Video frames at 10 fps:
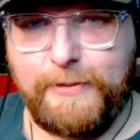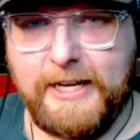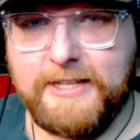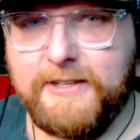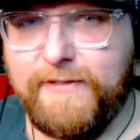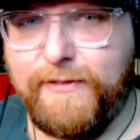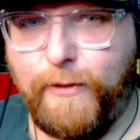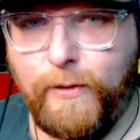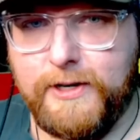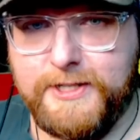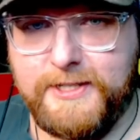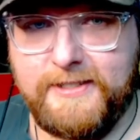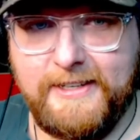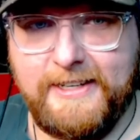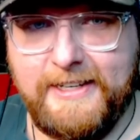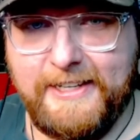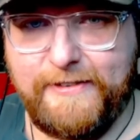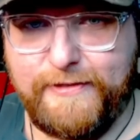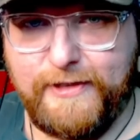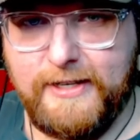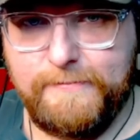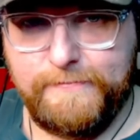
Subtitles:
we got some Fords in the front.